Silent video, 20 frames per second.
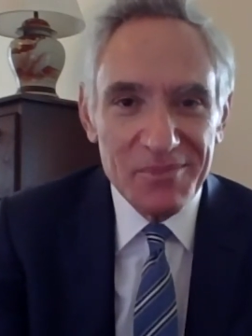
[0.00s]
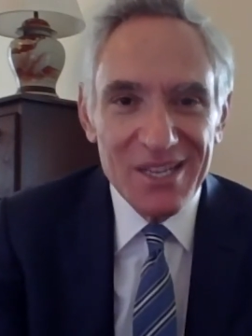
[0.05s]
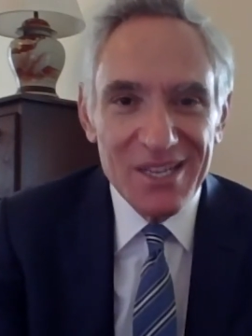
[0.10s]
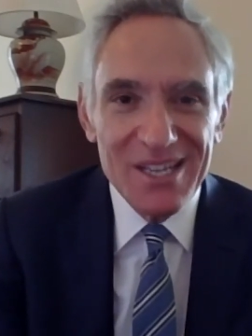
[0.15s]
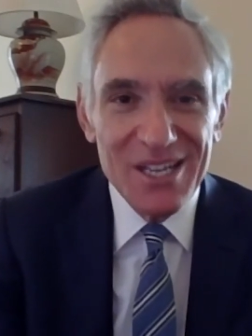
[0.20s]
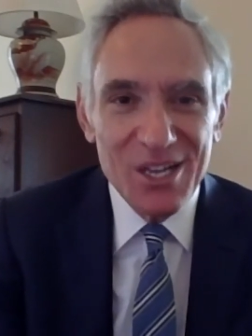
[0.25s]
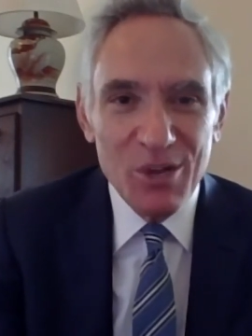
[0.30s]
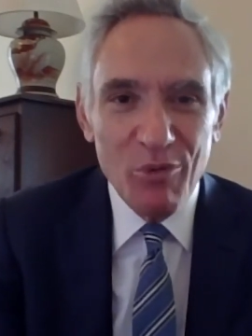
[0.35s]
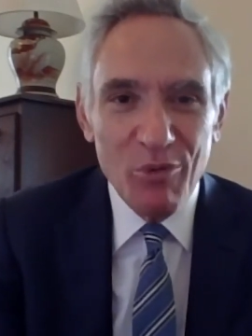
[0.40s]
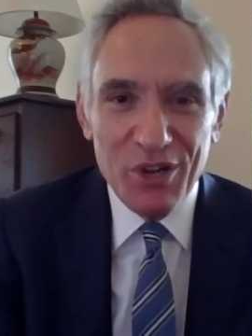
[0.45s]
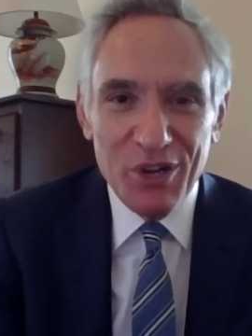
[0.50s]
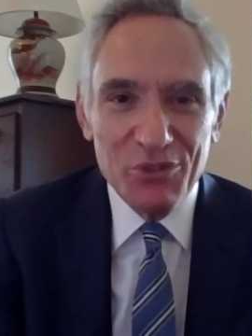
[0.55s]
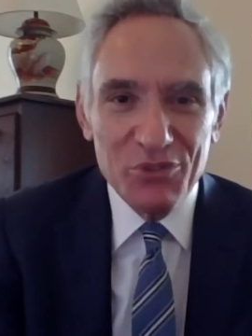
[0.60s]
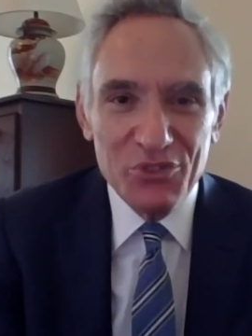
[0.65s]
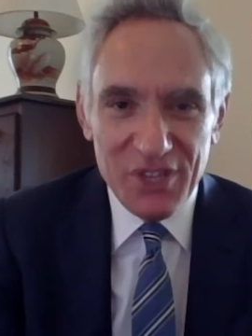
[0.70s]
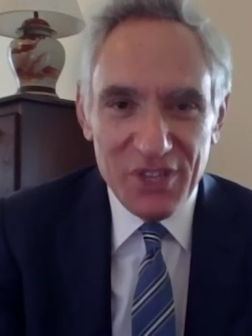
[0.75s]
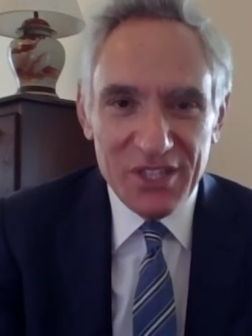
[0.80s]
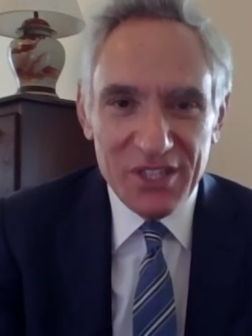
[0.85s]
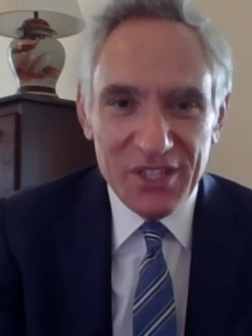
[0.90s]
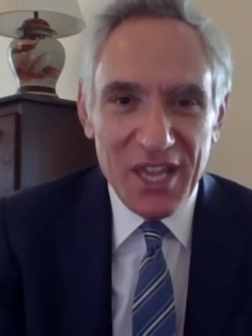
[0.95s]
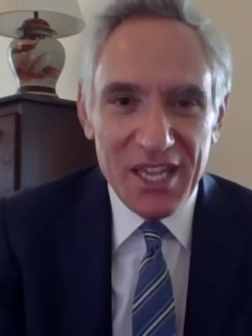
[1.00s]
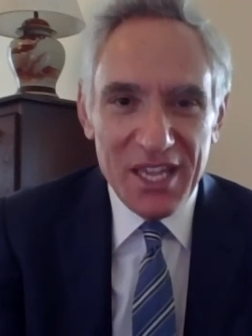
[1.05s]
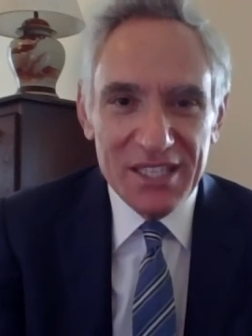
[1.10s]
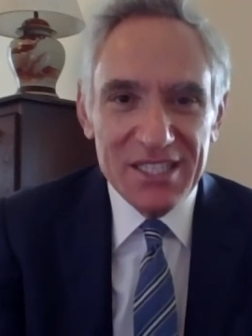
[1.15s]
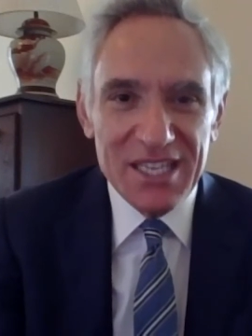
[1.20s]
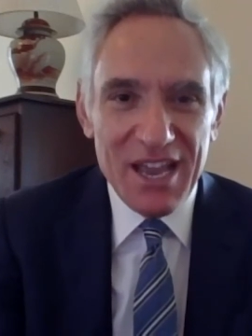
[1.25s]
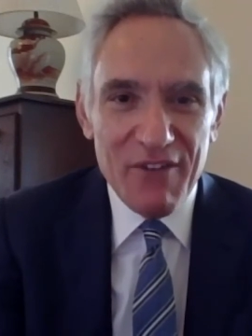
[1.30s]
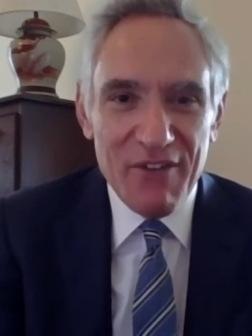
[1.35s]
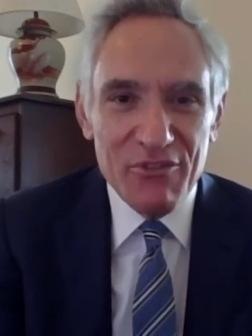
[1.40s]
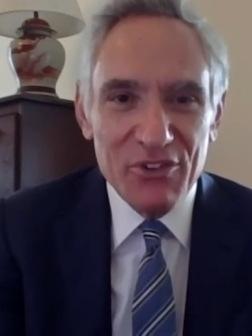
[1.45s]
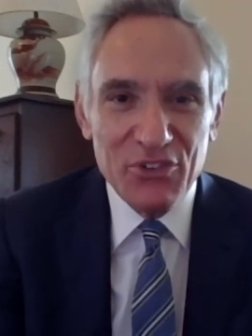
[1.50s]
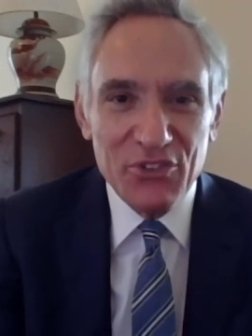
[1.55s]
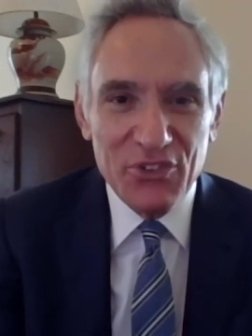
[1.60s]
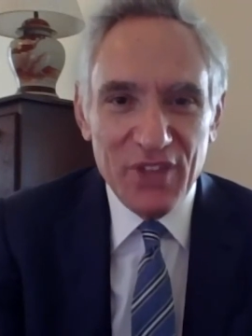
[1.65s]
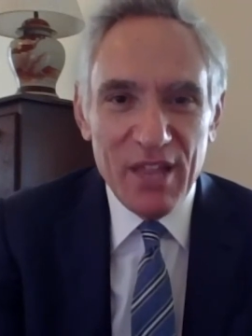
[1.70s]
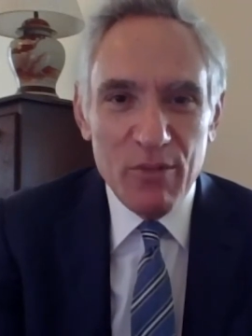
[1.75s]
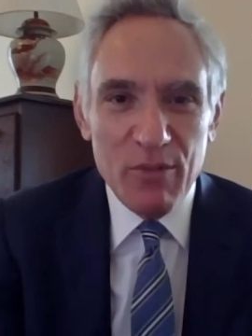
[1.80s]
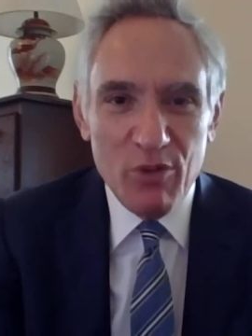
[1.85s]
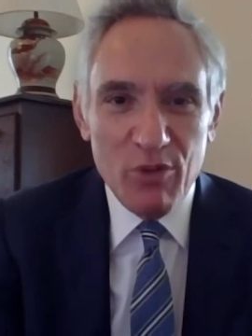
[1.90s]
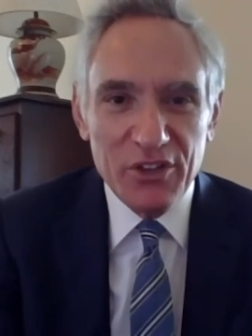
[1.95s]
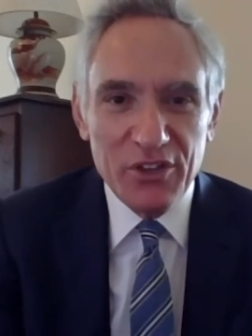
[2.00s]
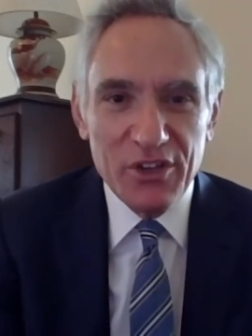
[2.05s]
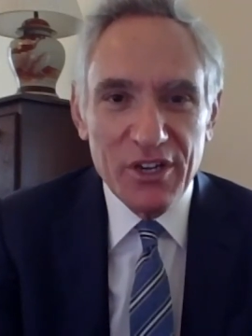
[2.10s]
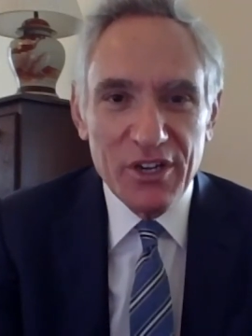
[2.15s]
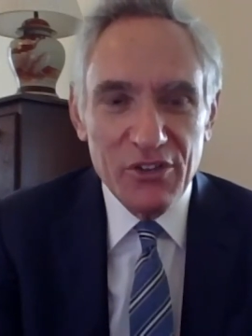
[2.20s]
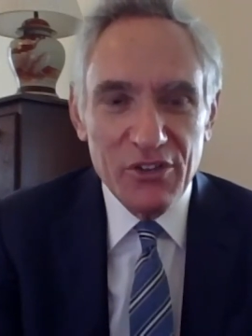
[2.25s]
We don't dictate to every state what they're going to